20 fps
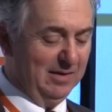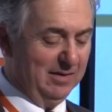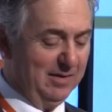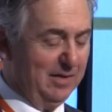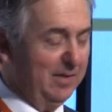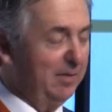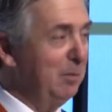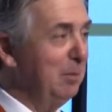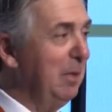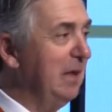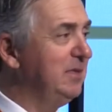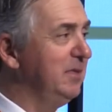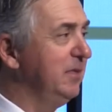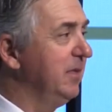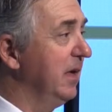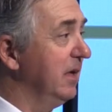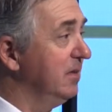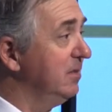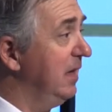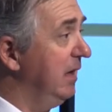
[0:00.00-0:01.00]
You know, imagine
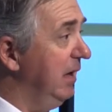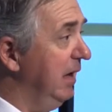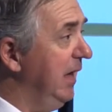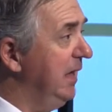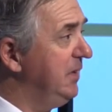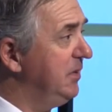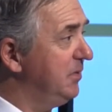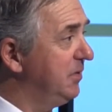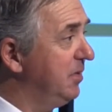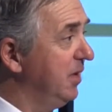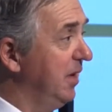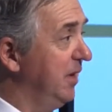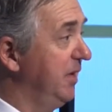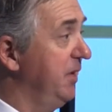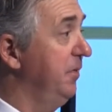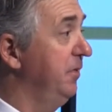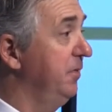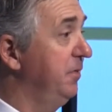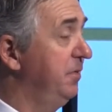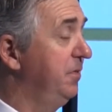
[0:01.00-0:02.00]
the
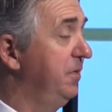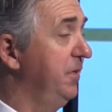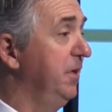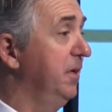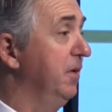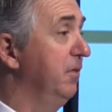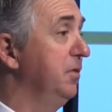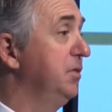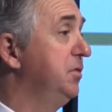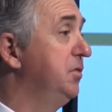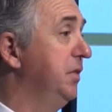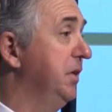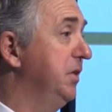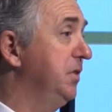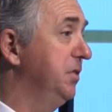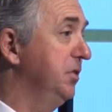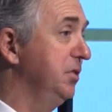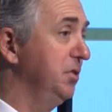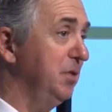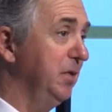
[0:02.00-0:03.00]
legislative, you know,
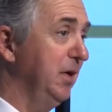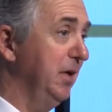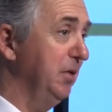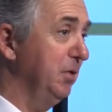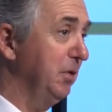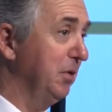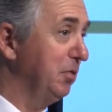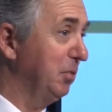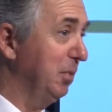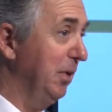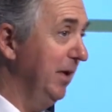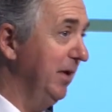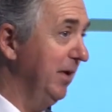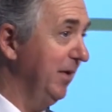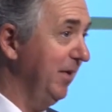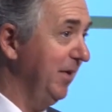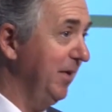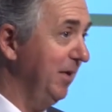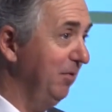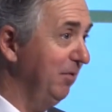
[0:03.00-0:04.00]
restrictions you had to explain to
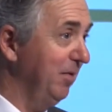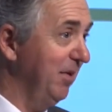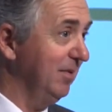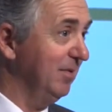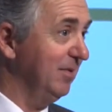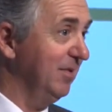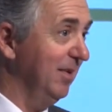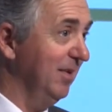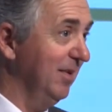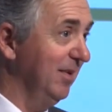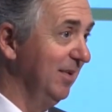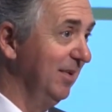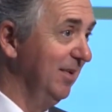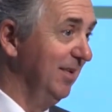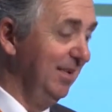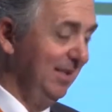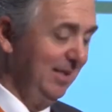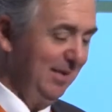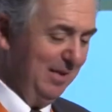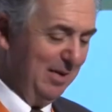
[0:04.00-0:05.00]
that investor.
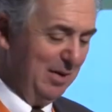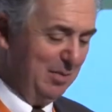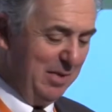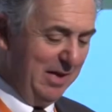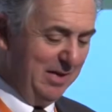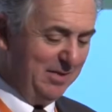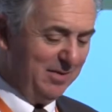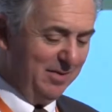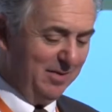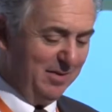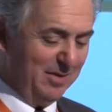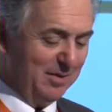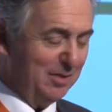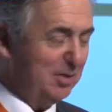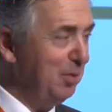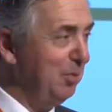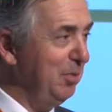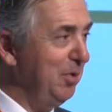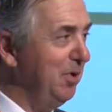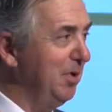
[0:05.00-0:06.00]
Imagine the
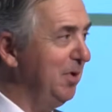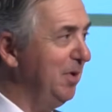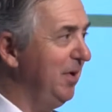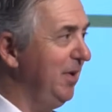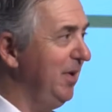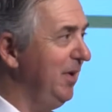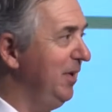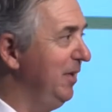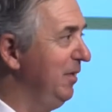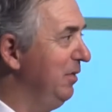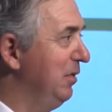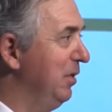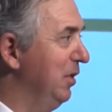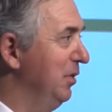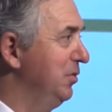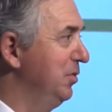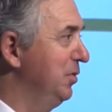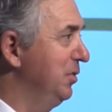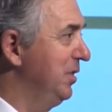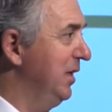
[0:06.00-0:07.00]
community
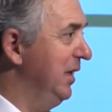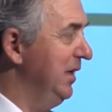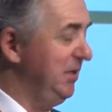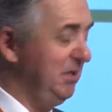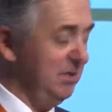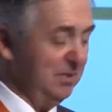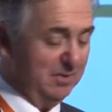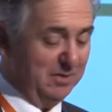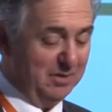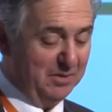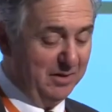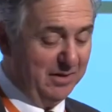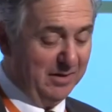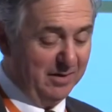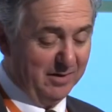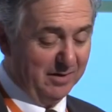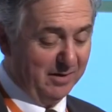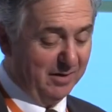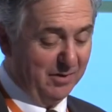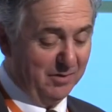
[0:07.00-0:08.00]
consultation that you
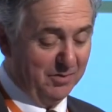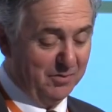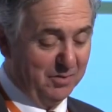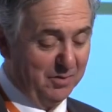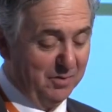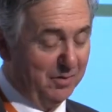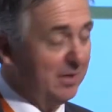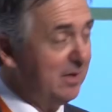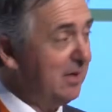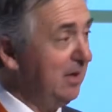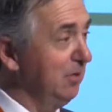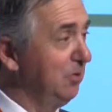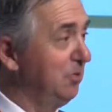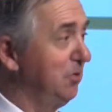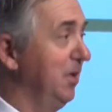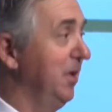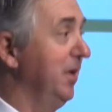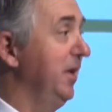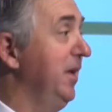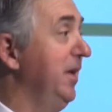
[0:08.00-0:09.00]
had to go through, the
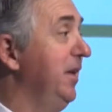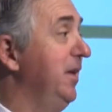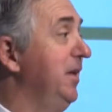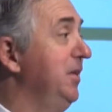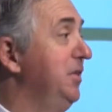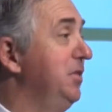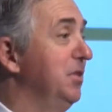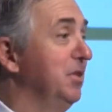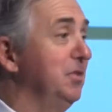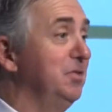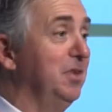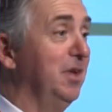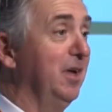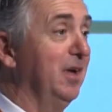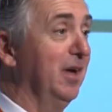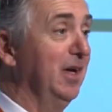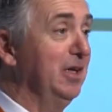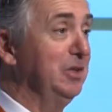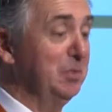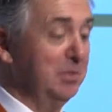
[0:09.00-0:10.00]
cultural and Indigenous
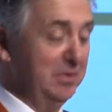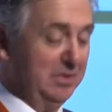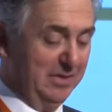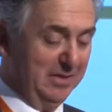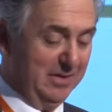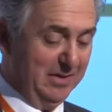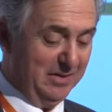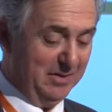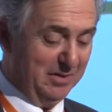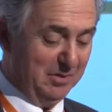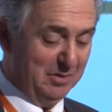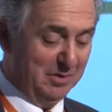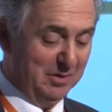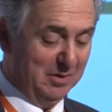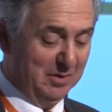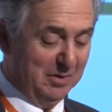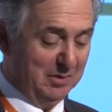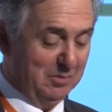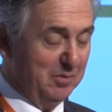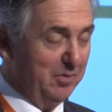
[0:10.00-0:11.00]
engagement you had to
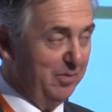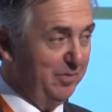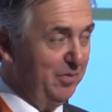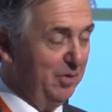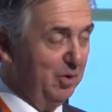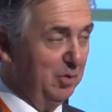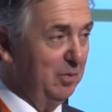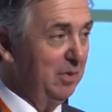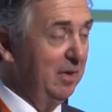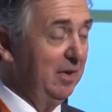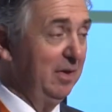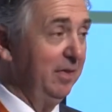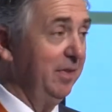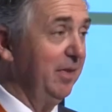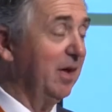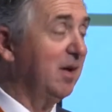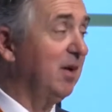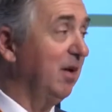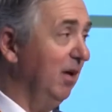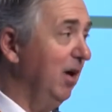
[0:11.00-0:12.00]
perform.
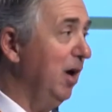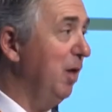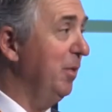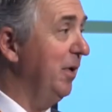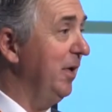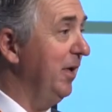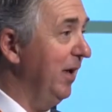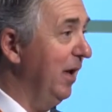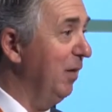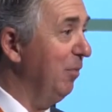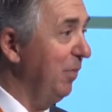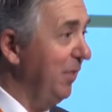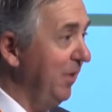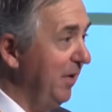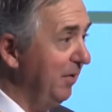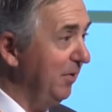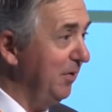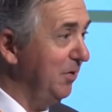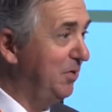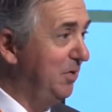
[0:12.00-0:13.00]
The climate up
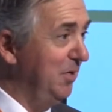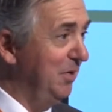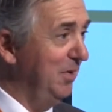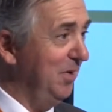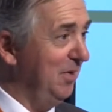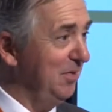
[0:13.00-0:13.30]
there is